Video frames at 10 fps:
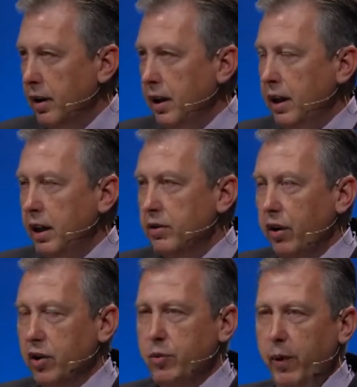He is our
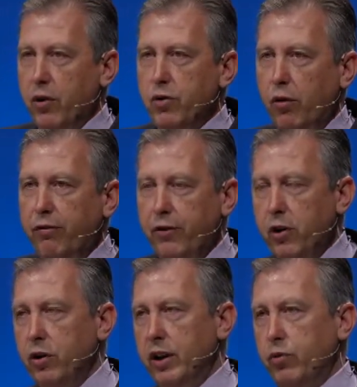spiritual
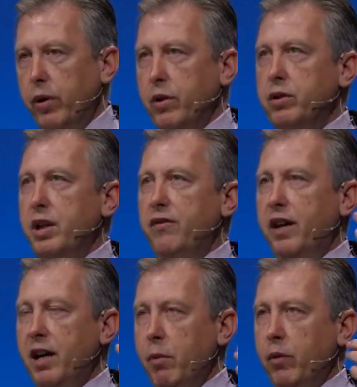food. As we receive
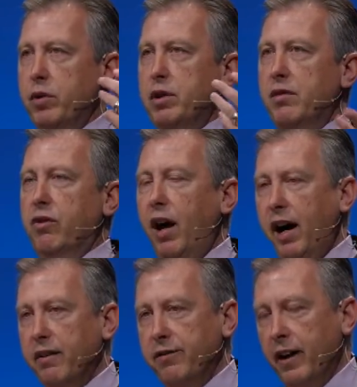Him, we receive
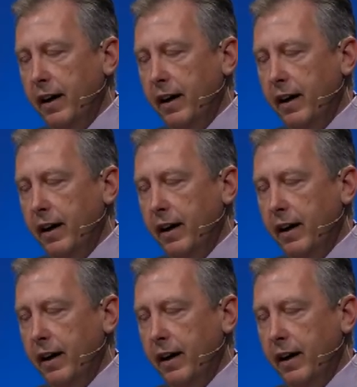life.